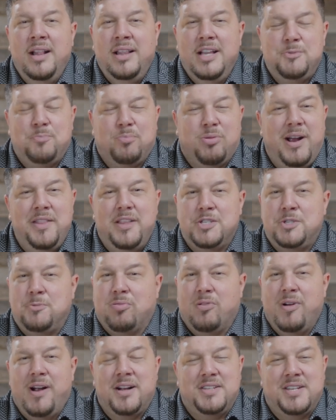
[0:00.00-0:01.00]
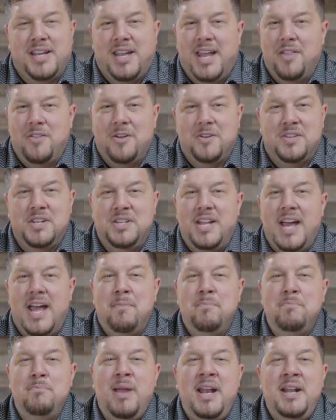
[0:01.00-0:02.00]
Let's pray this prayer together
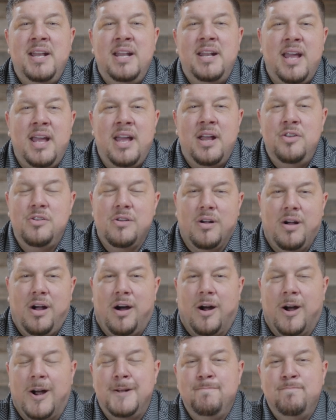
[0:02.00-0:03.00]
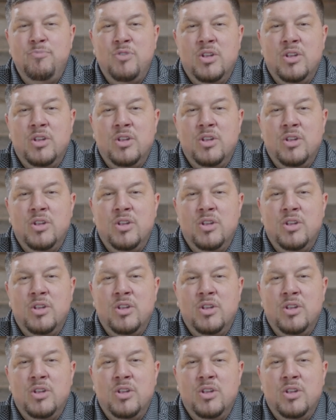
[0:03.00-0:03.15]
today. Mean it in your heart.